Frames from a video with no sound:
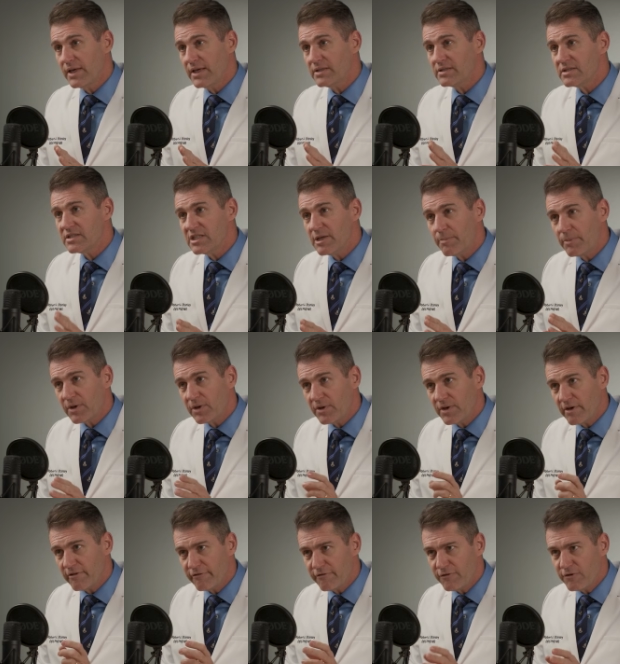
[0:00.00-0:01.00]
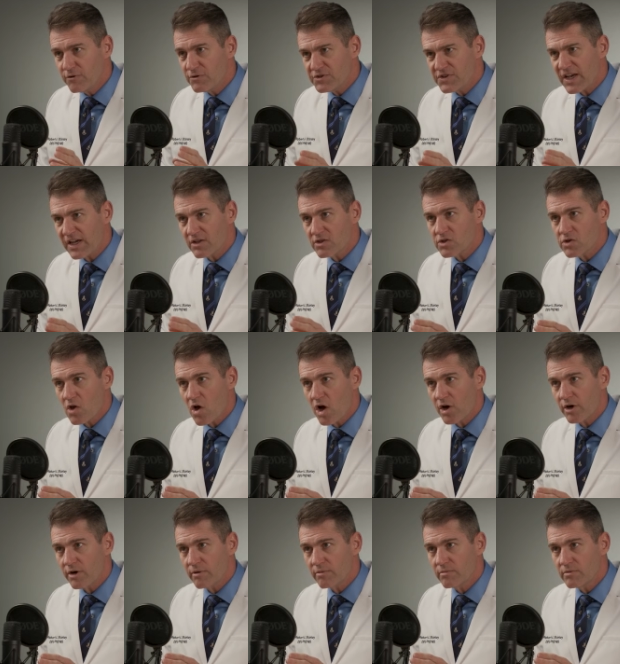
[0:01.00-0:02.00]
is typically a few seconds
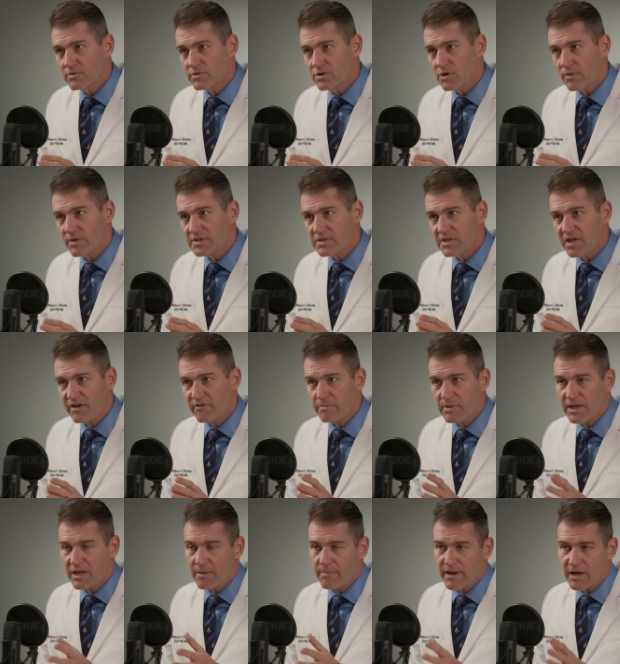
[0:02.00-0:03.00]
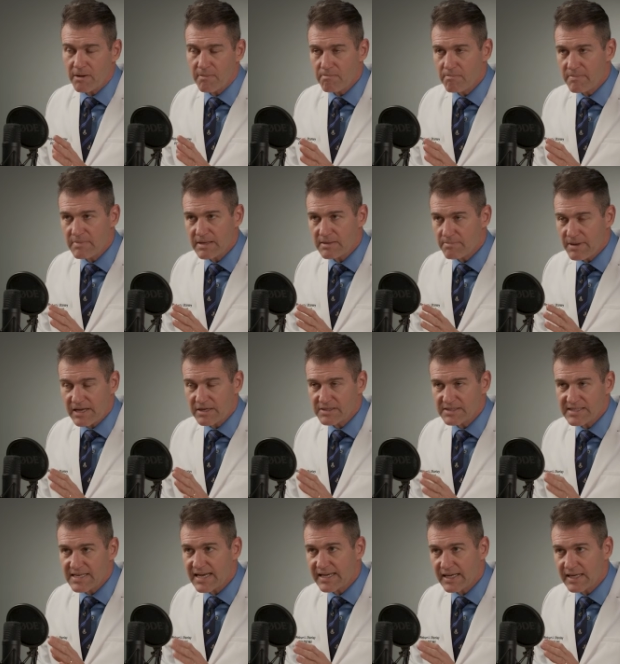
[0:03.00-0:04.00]
longer. So instead of being about a about a
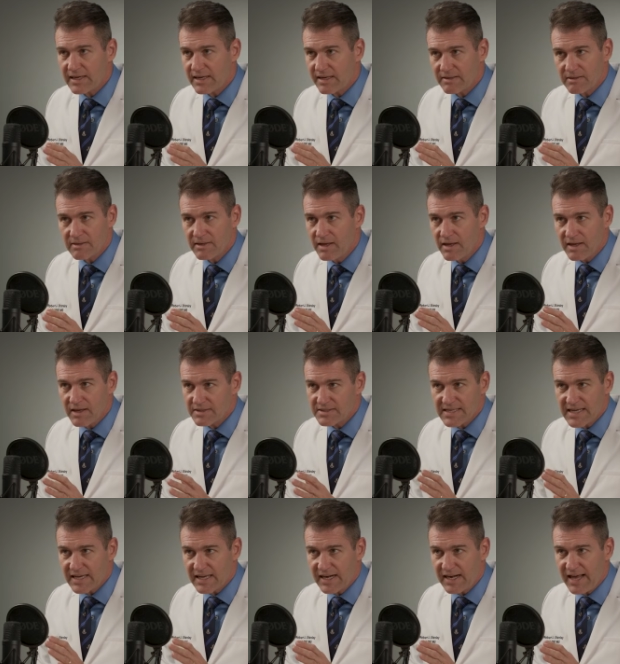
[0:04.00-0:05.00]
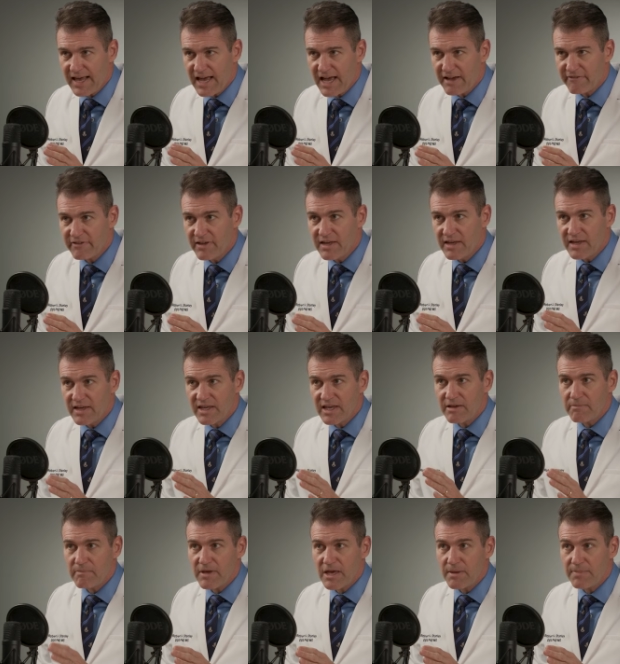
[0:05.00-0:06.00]
second, second and a half,
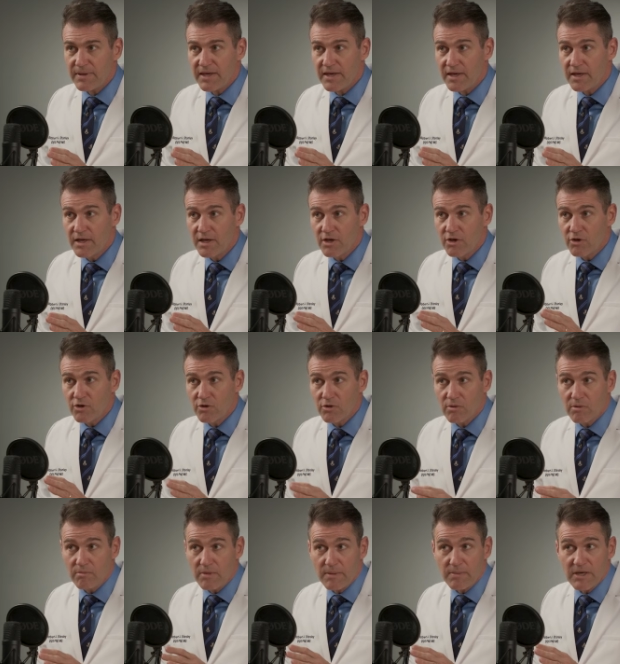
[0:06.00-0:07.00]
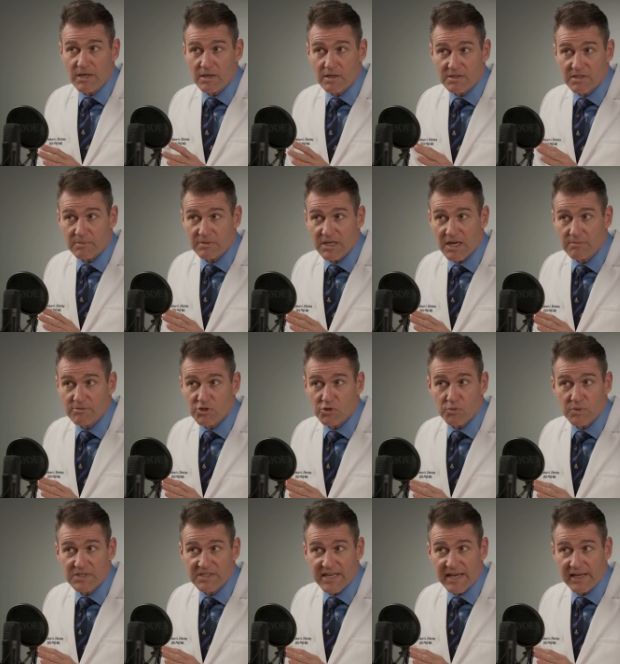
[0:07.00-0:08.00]
it may be maybe sometimes
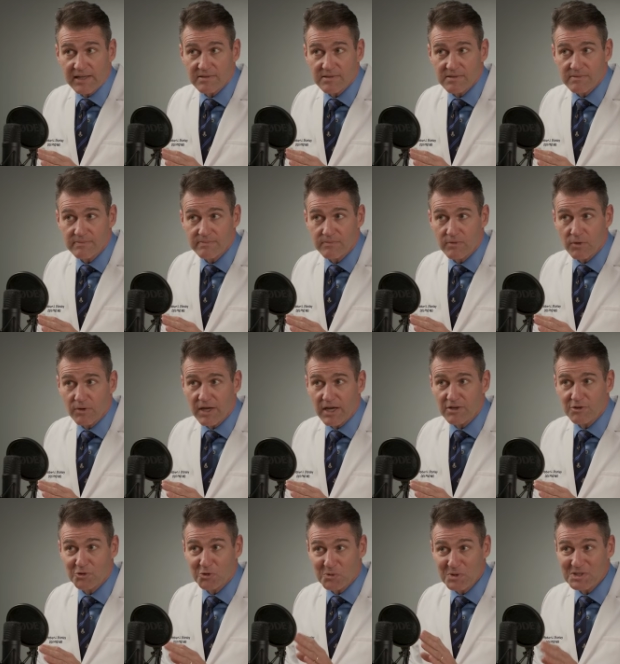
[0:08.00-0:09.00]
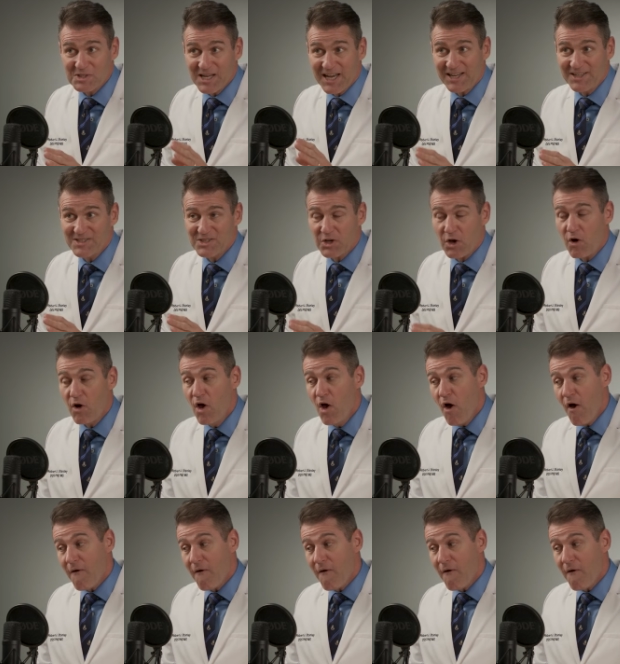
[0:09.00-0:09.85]
three seconds. Okay, three seconds to go.